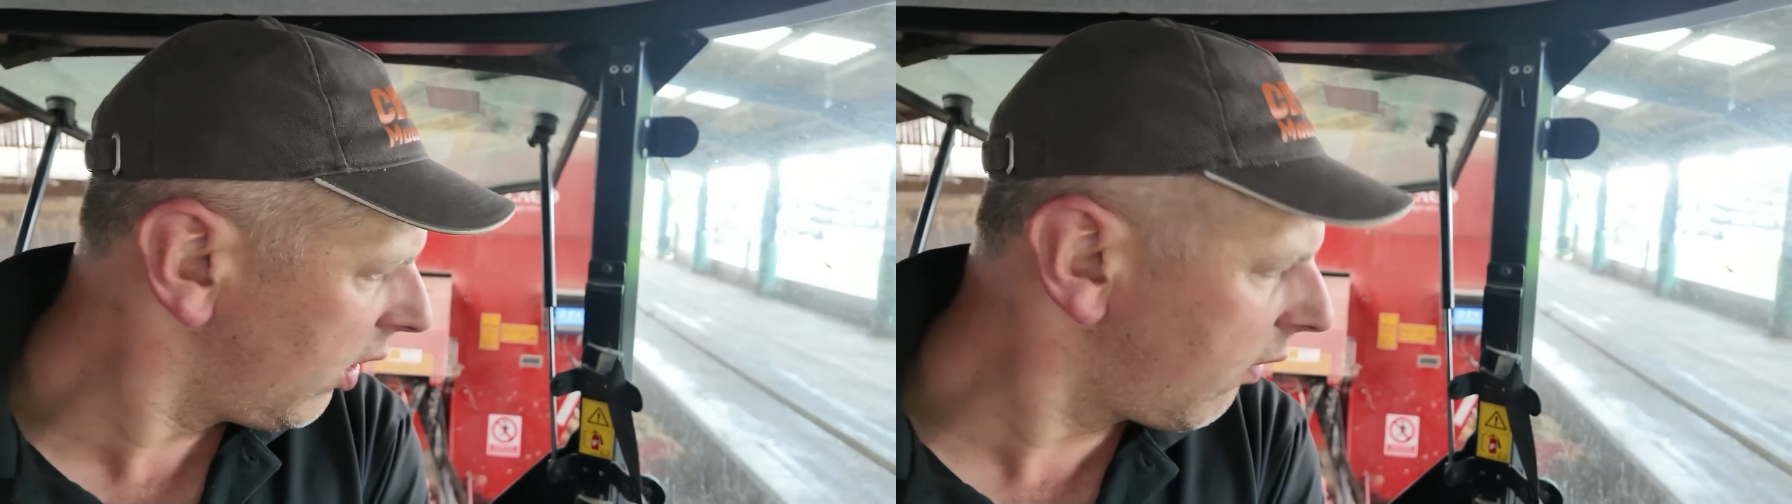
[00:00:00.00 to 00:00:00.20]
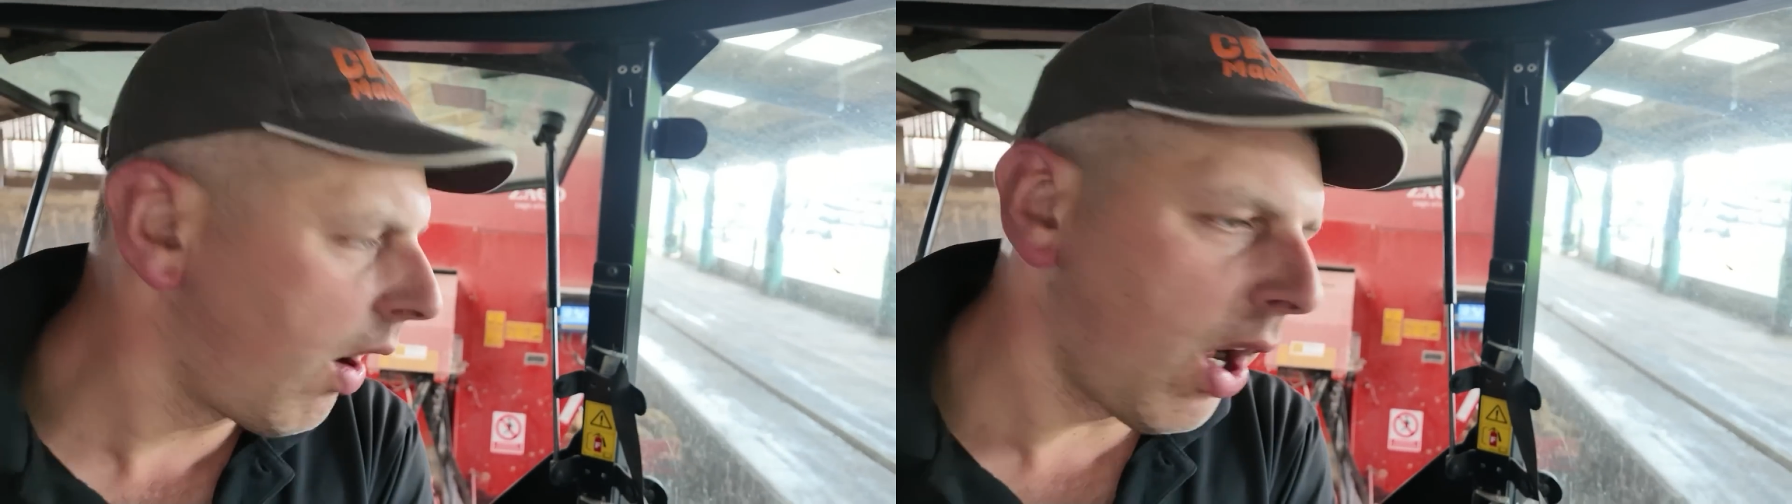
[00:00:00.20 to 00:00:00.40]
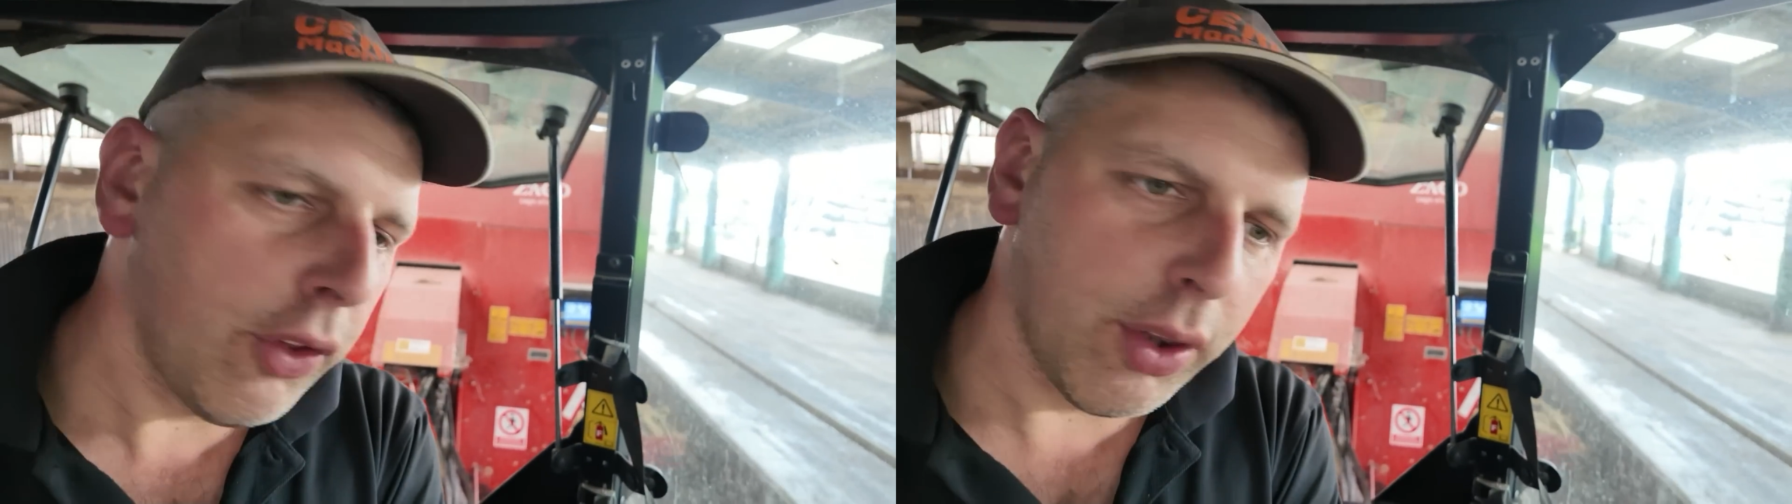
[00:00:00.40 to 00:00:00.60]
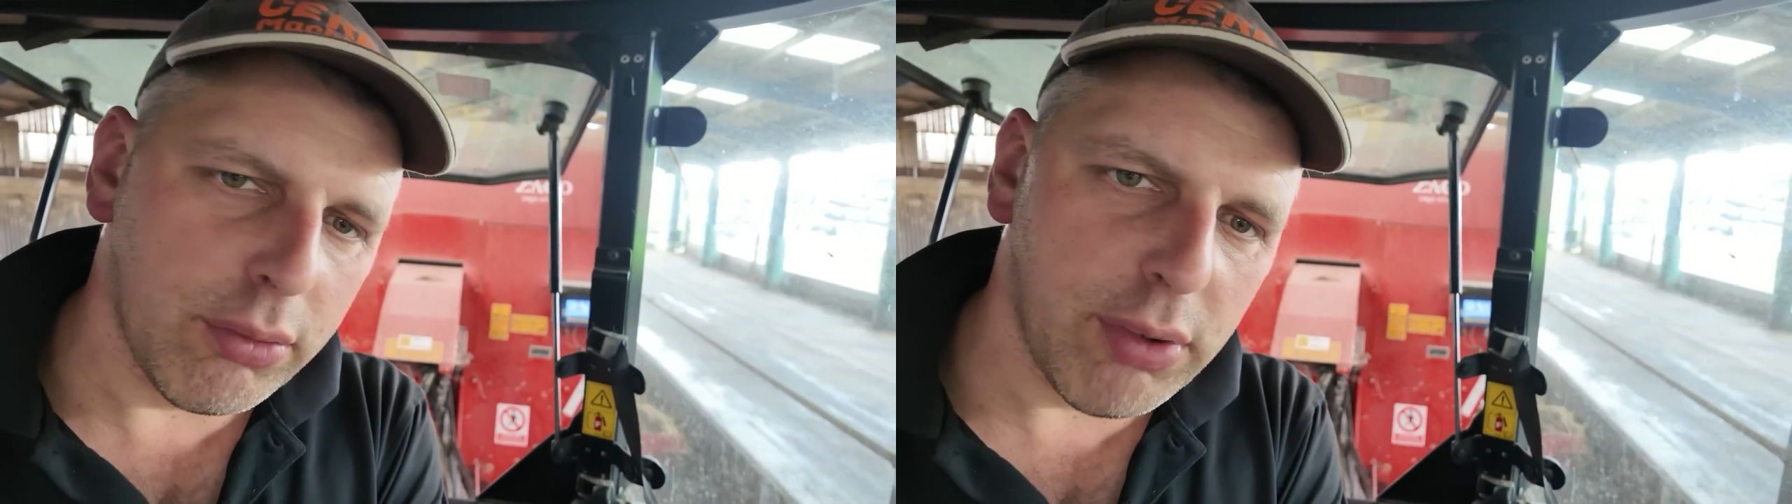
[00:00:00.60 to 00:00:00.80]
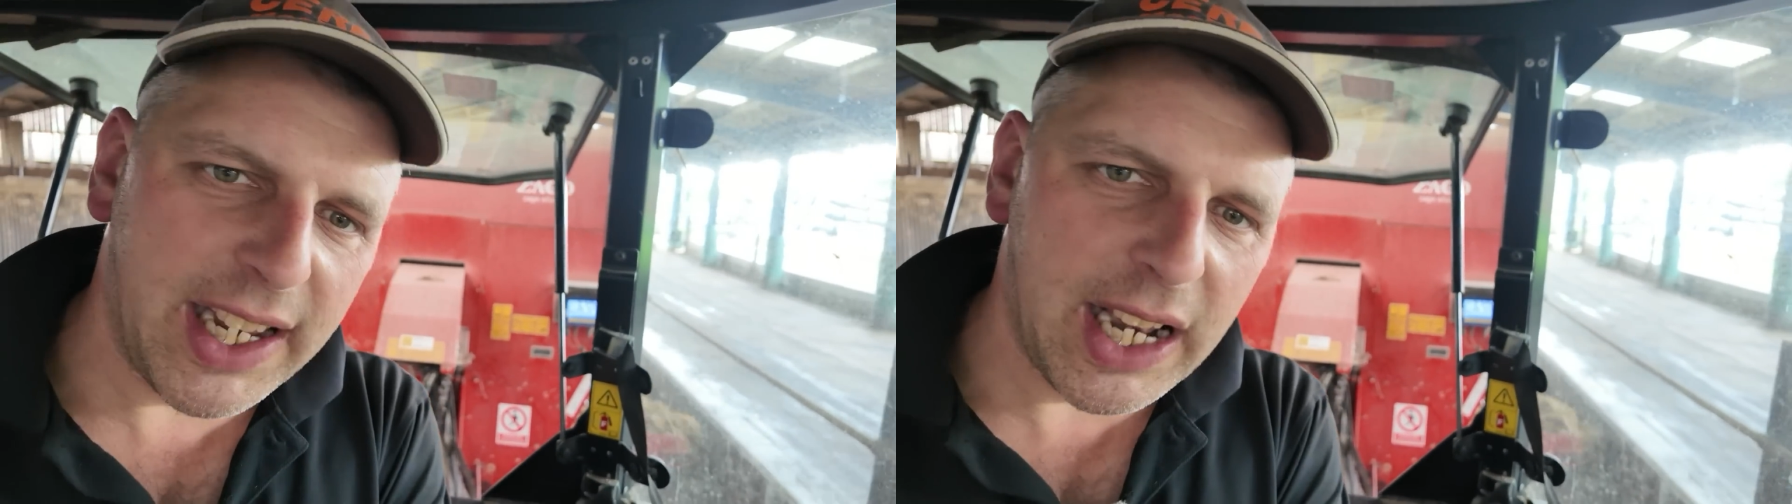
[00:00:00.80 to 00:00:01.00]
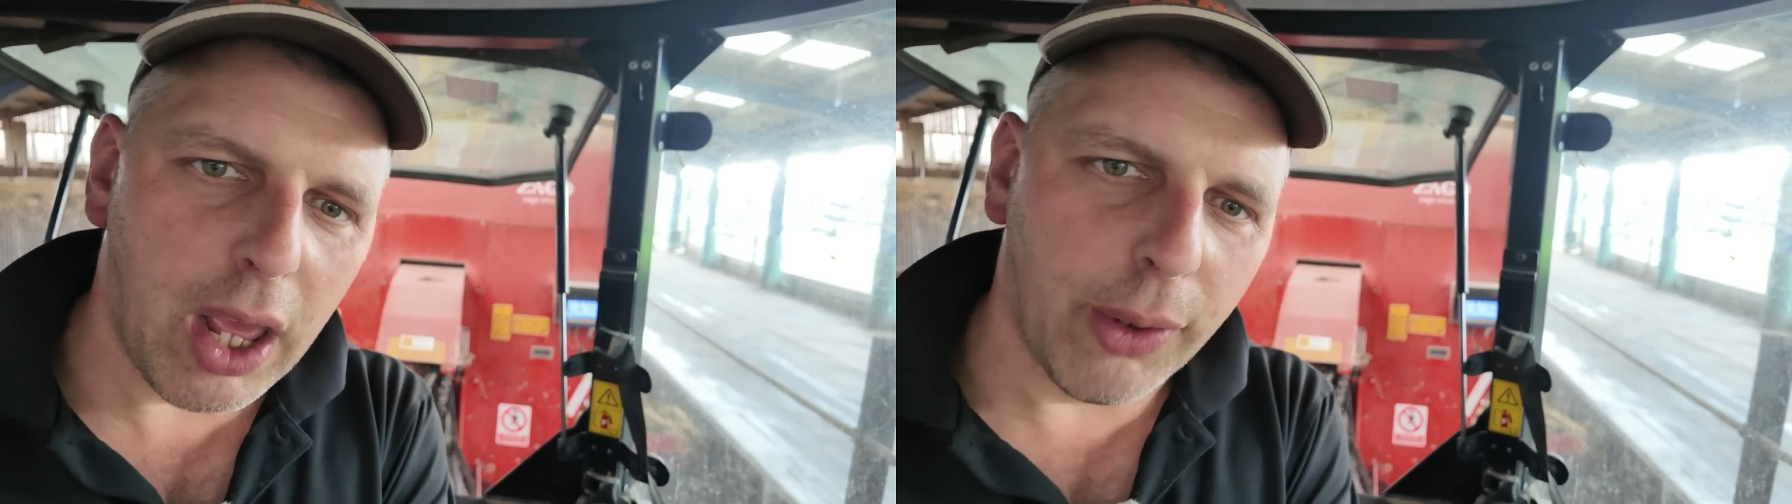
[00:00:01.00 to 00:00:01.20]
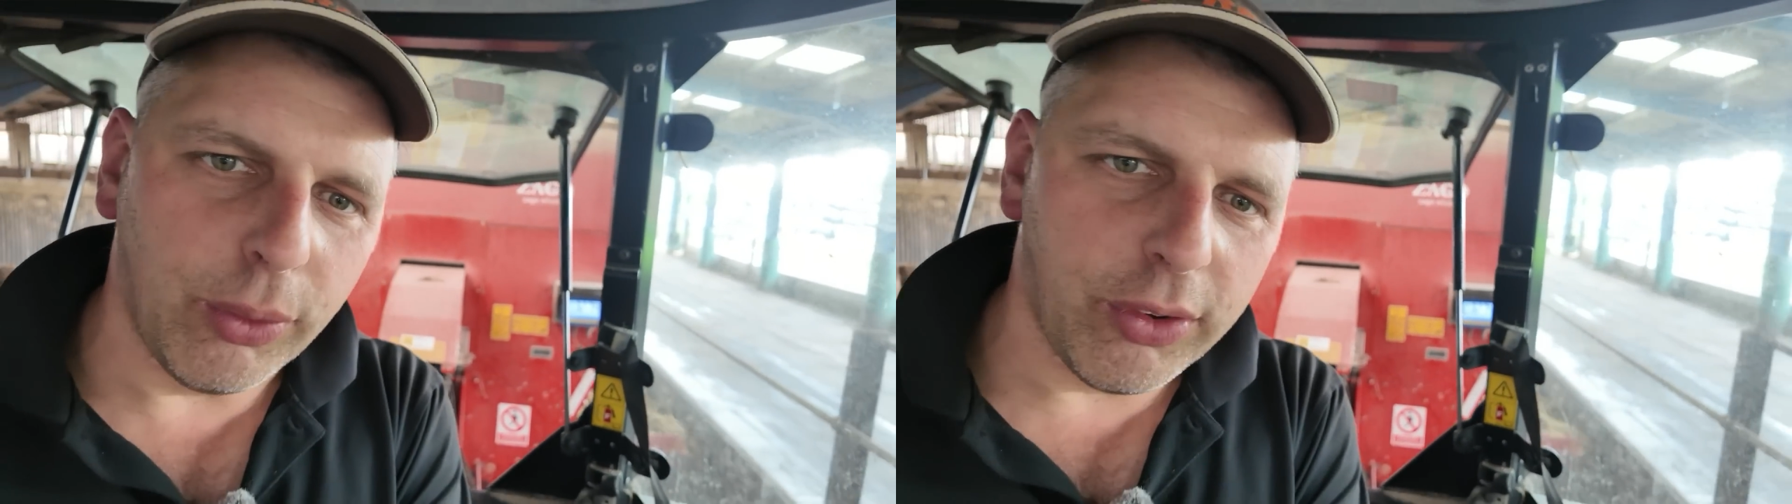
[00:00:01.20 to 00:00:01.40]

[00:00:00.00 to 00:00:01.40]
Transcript: rather than reload.